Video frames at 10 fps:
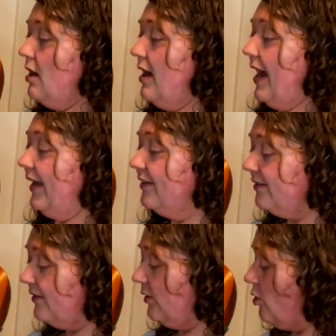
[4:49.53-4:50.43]
I can
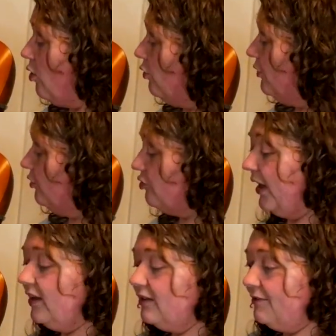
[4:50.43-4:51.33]
see all the
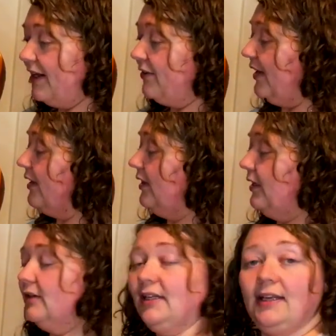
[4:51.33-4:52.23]
strings very
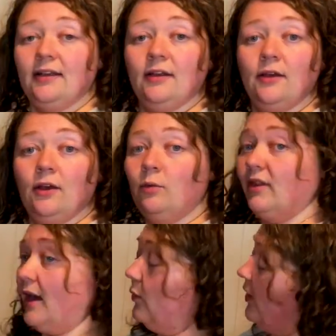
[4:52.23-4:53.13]
clearly without